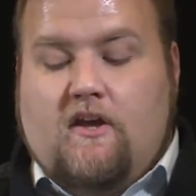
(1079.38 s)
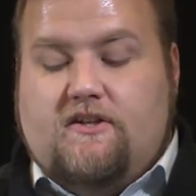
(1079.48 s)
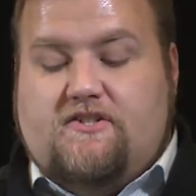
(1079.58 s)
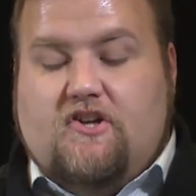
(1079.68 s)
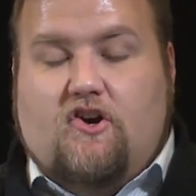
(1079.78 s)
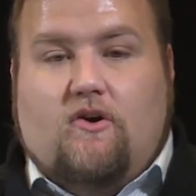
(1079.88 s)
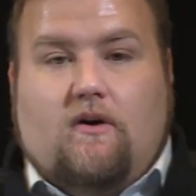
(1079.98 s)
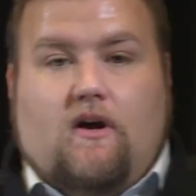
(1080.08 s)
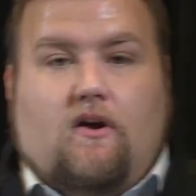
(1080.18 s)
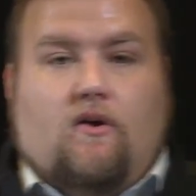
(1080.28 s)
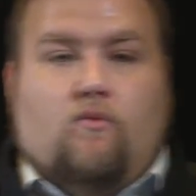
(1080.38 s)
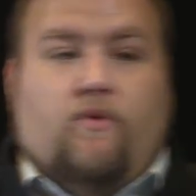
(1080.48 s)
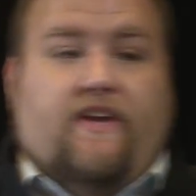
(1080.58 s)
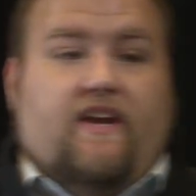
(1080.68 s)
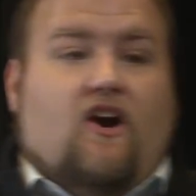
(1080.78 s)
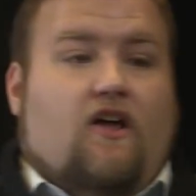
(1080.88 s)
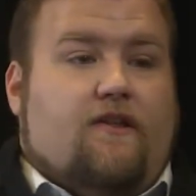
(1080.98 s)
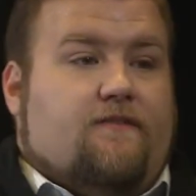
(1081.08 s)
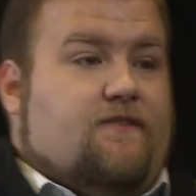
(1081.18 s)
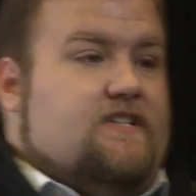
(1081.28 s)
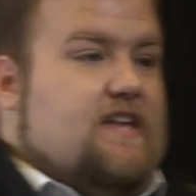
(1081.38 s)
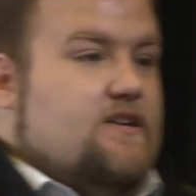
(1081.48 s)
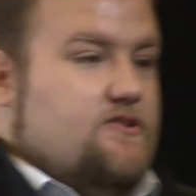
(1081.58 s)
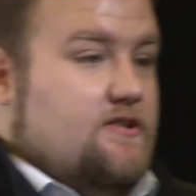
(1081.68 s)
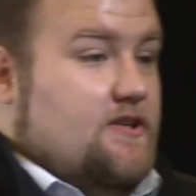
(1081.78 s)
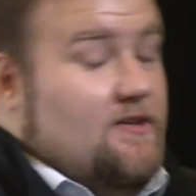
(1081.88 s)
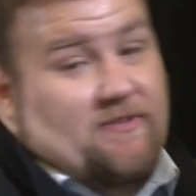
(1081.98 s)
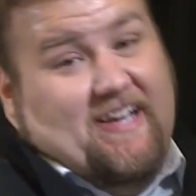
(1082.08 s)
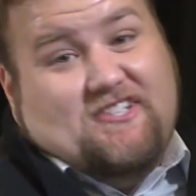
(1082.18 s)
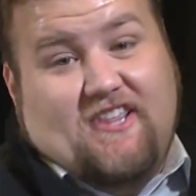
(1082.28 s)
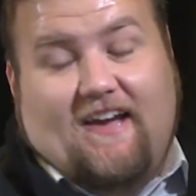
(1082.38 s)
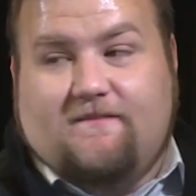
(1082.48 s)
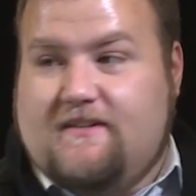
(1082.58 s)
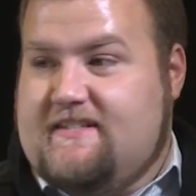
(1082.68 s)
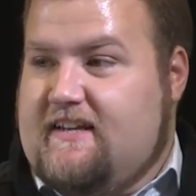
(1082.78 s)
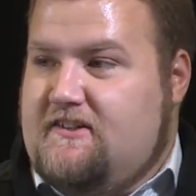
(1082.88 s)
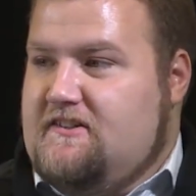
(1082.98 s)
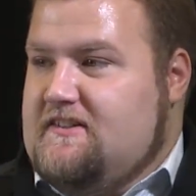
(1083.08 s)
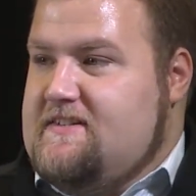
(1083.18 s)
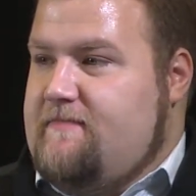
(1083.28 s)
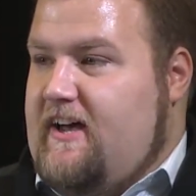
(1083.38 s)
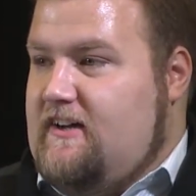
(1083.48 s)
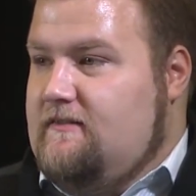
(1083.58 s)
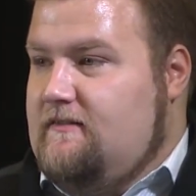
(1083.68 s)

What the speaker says: So we called our friends at Google. We actually have friends at Google somehow.